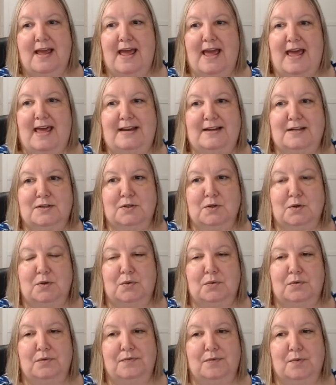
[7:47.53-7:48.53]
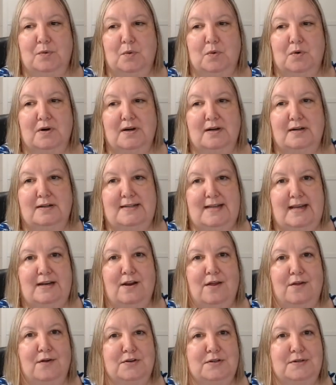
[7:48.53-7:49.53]
and it sold for
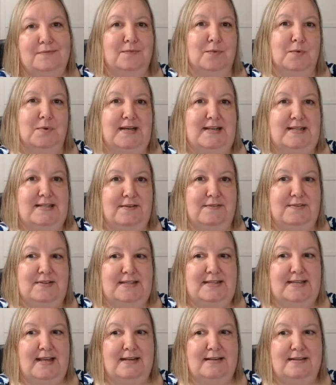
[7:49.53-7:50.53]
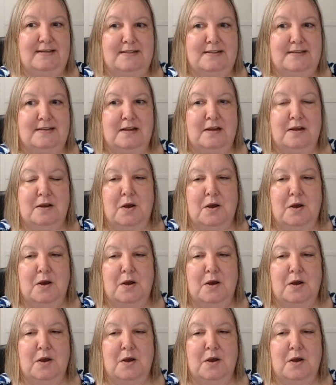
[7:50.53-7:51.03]
$10.47